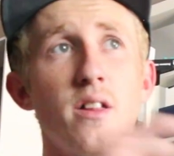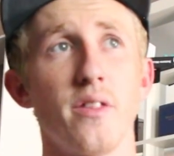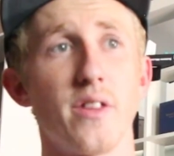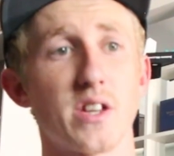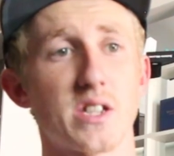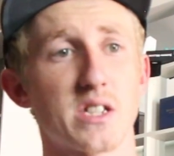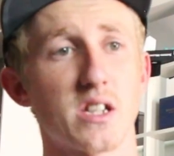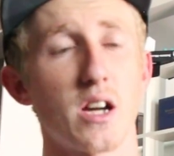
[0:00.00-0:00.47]

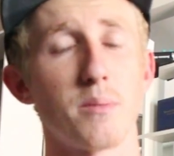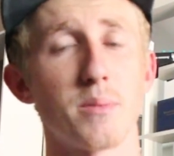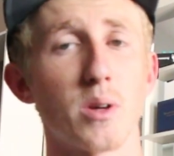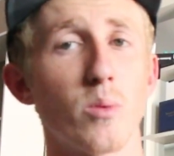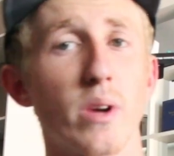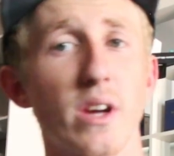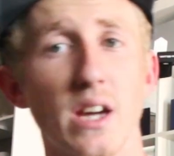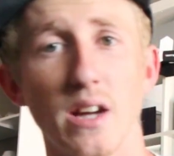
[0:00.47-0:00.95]
this
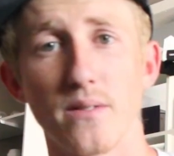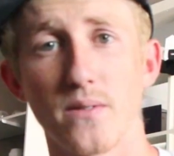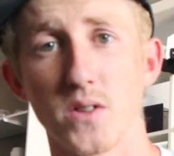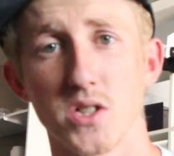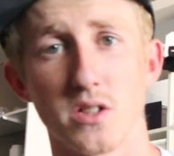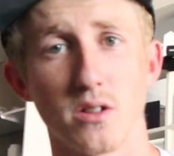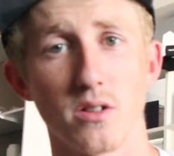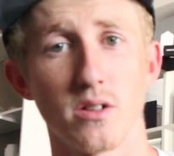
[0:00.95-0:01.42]
coming weekend
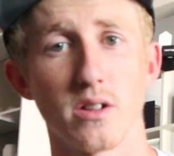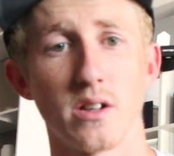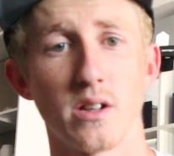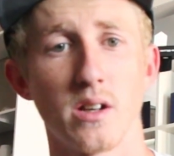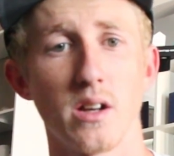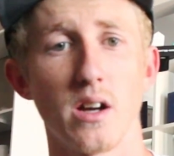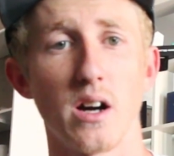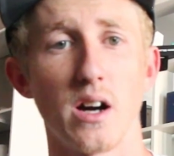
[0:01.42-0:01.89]
for
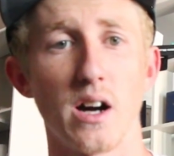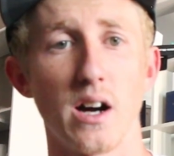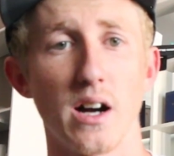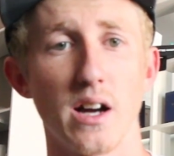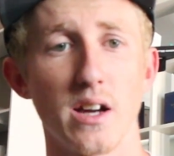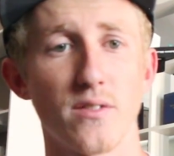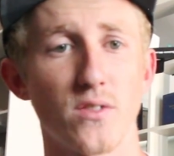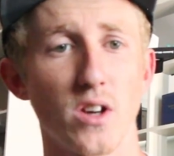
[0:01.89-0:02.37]
certain.
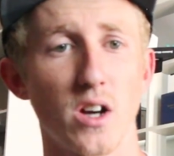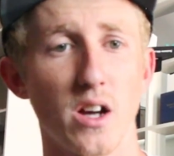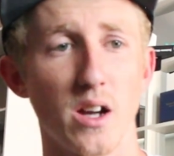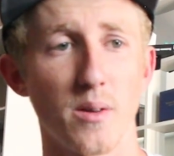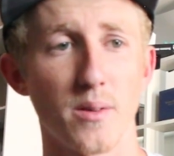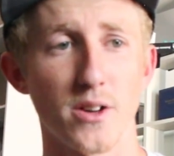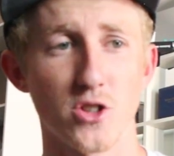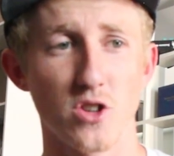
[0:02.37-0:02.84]
If
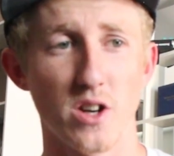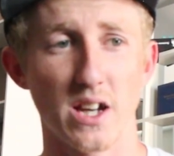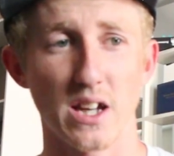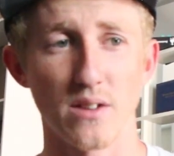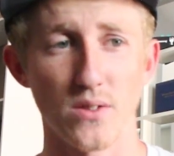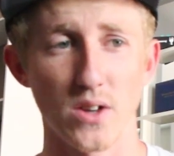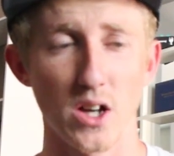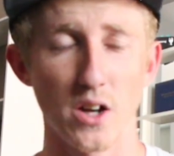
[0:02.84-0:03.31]
not, I want to try and
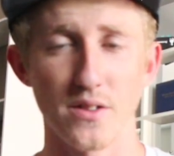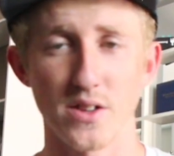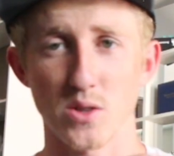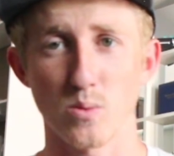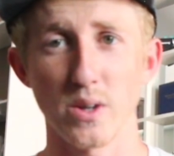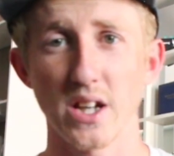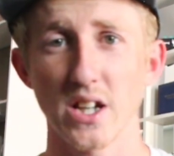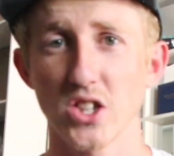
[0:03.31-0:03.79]
get a video out
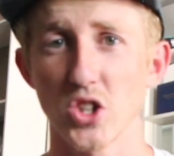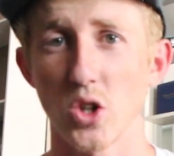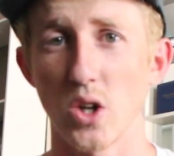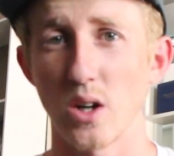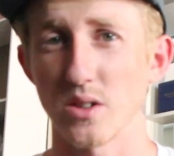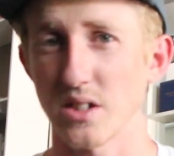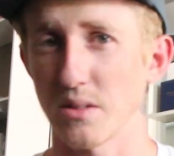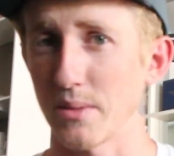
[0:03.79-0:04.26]
this week.
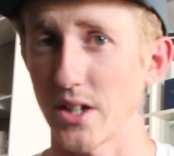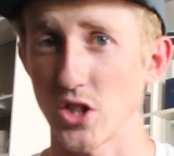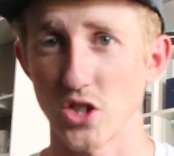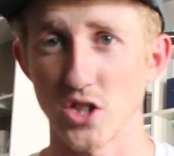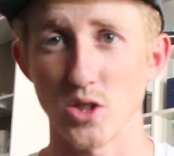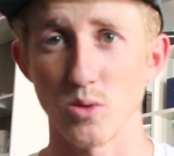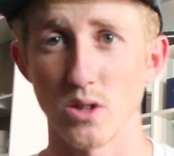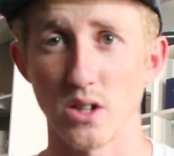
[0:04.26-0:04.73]
So I was thinking about
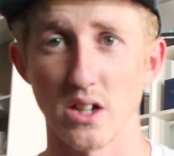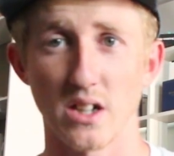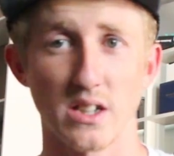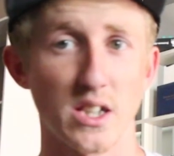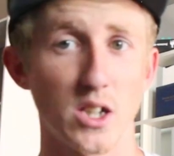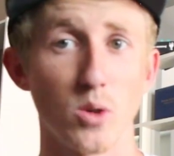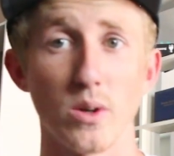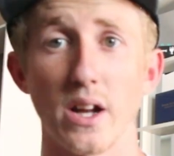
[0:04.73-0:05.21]
just doing
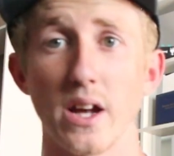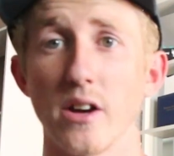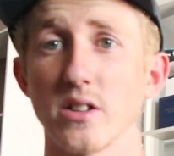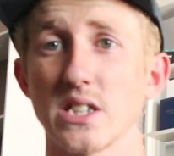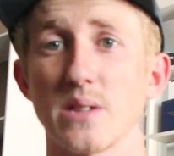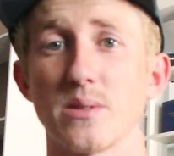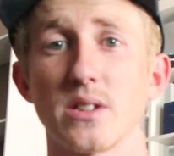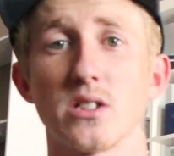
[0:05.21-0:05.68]
a Q&A
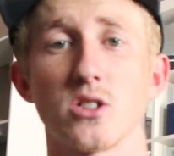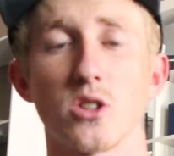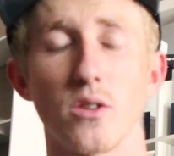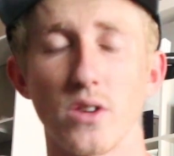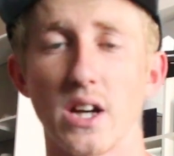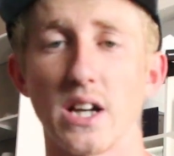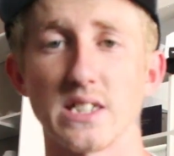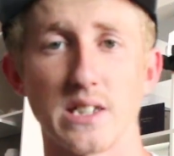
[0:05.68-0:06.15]
or something.
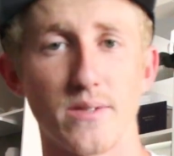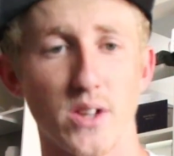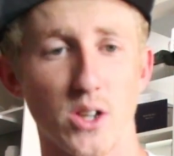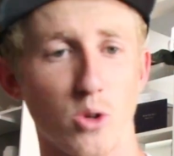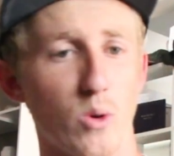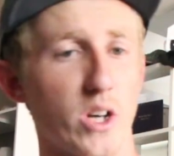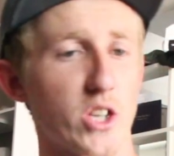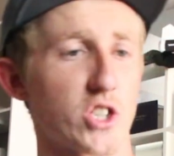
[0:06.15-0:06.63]
So if you guys have
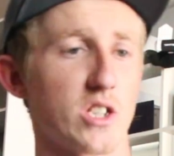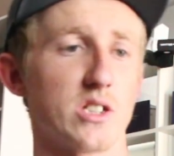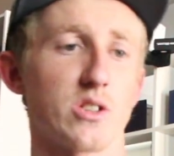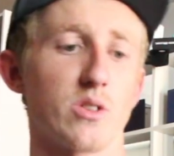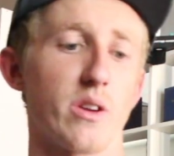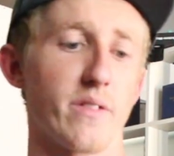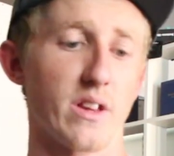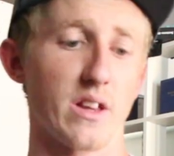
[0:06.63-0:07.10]
any
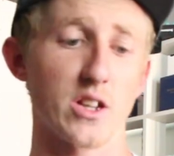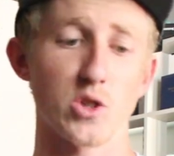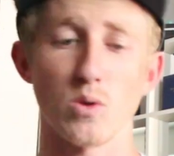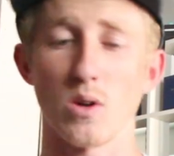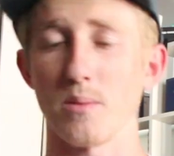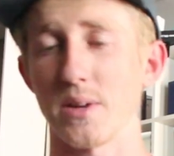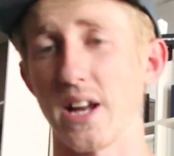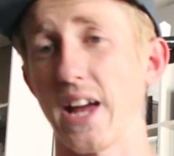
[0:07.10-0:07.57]
questions or anything that
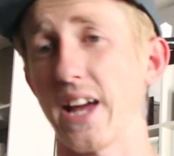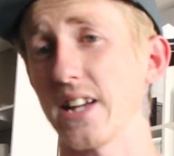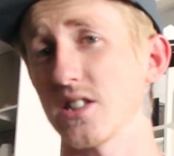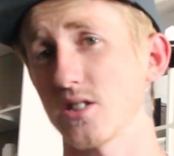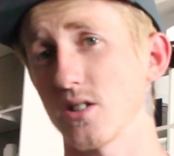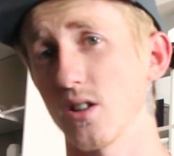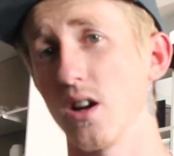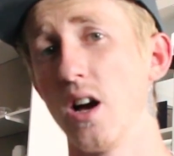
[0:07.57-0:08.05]
you want me to
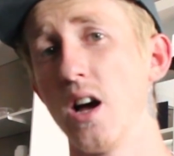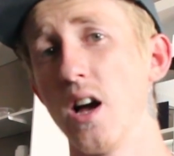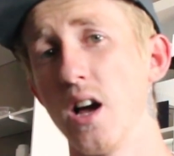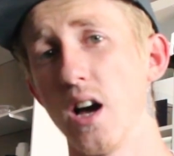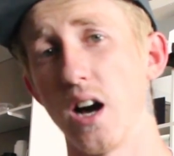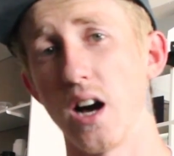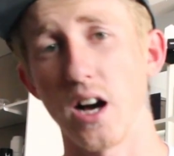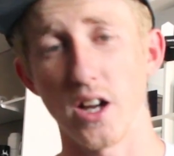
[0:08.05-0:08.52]
answer,
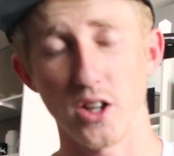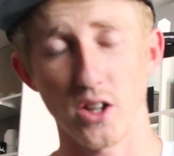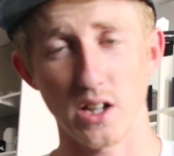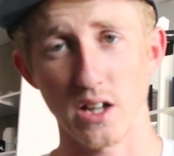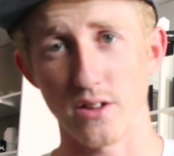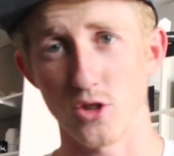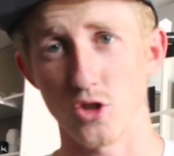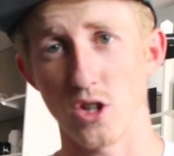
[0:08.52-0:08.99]
you
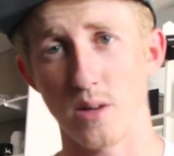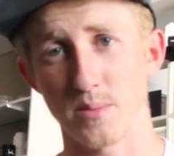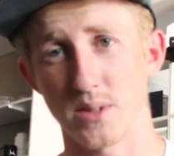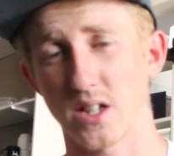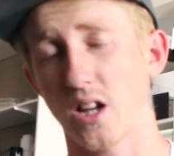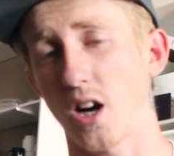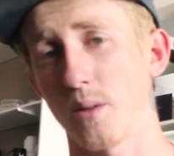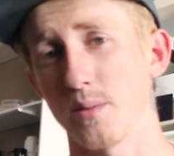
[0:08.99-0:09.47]
can either drop
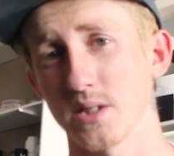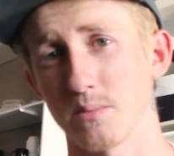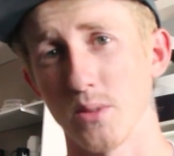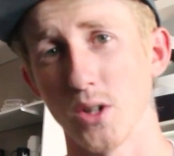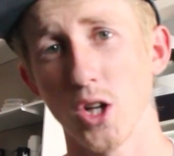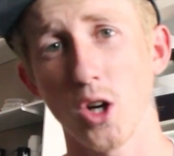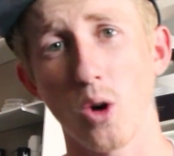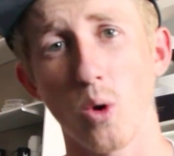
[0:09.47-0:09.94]
them in the comments
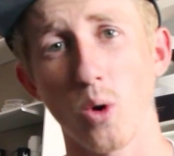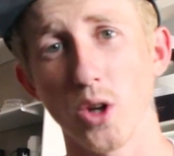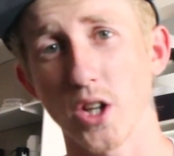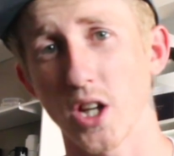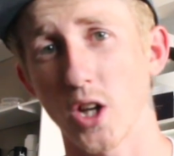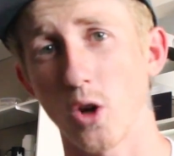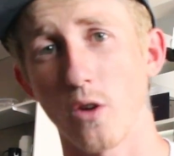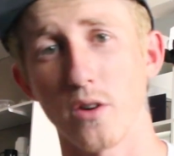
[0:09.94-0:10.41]
below, or
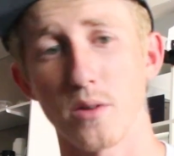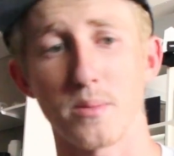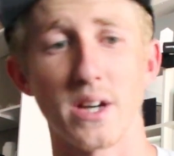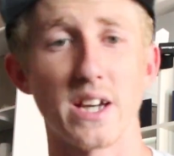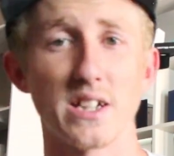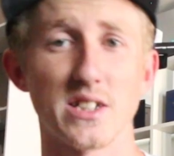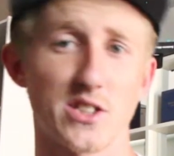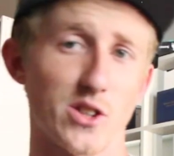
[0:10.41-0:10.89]
you can go over to
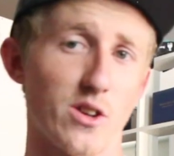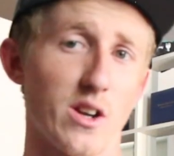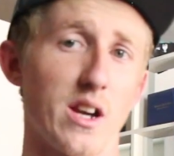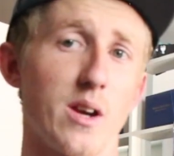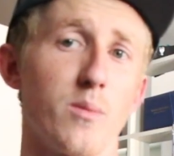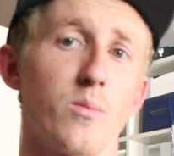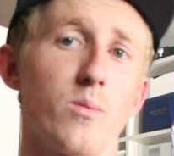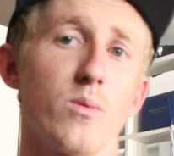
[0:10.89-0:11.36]
my
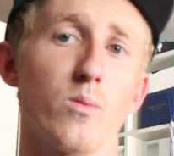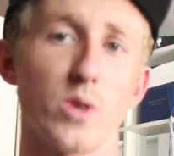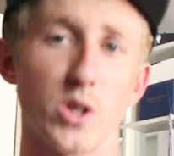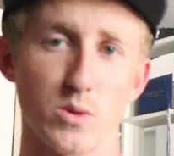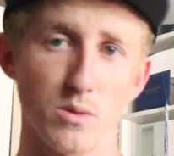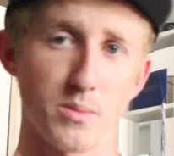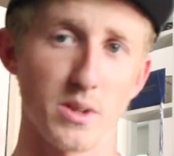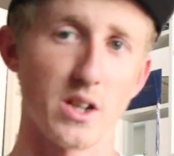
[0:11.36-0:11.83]
Instagram,
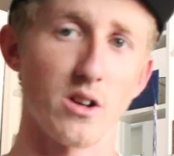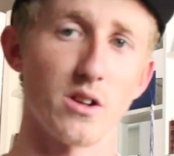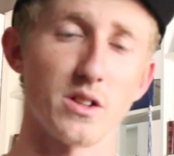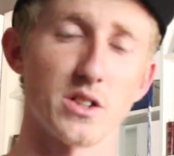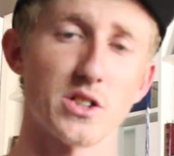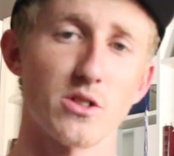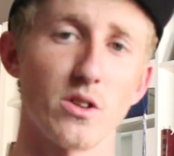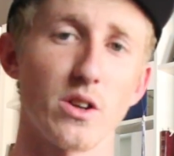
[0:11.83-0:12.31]
which will be here
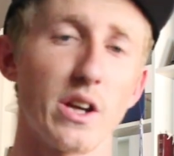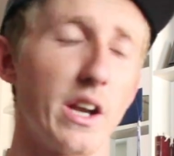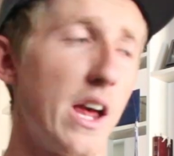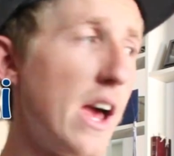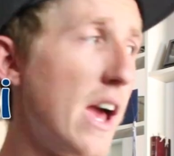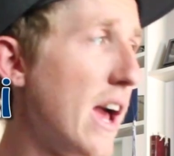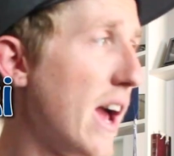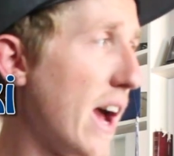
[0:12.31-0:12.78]
on the screen,
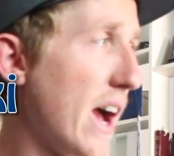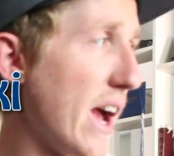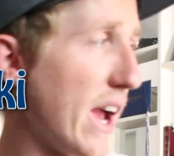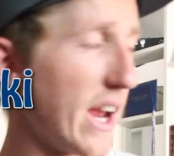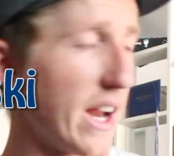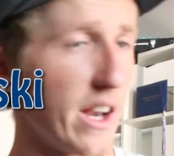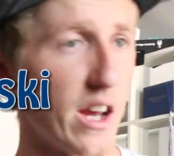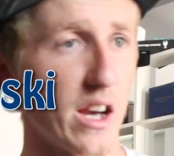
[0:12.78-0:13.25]

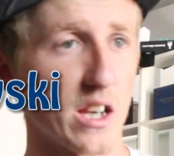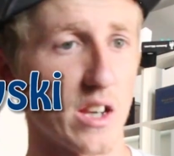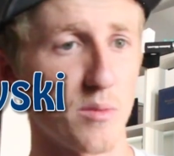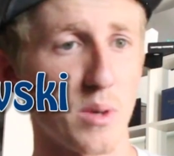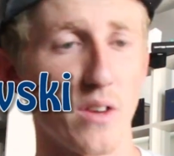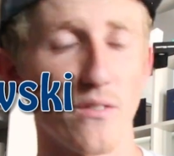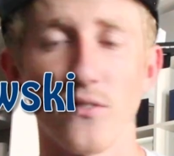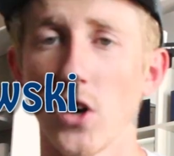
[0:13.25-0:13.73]
and
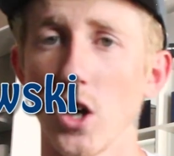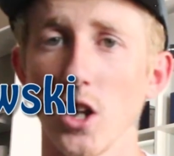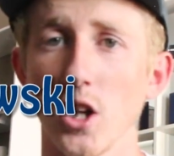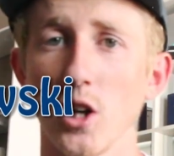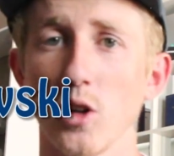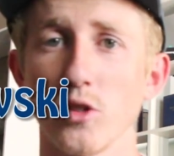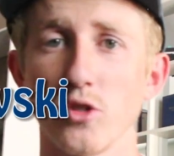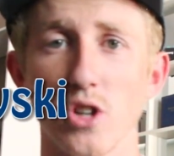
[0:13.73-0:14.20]
give me a
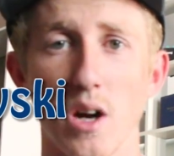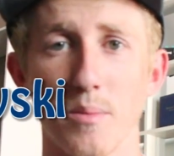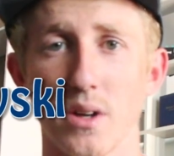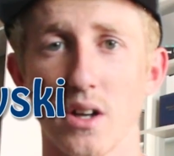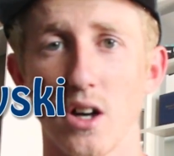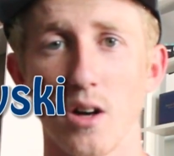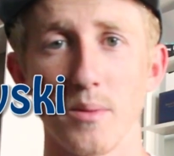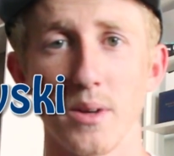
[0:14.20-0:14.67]
follow,
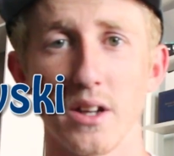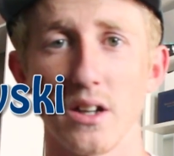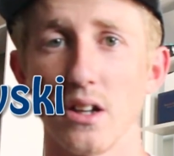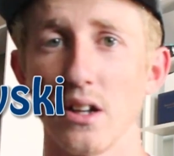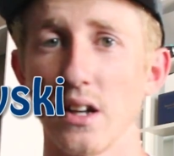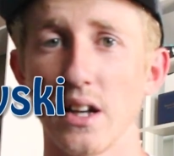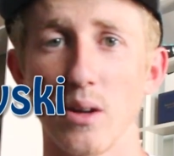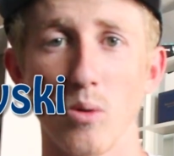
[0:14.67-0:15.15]
drop a comment
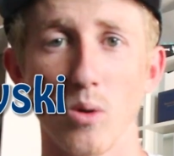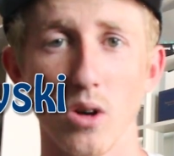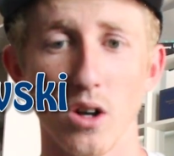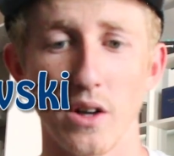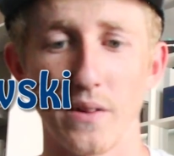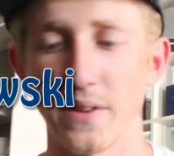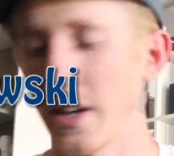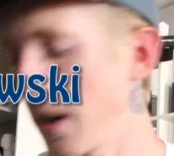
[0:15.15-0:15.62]
anywhere on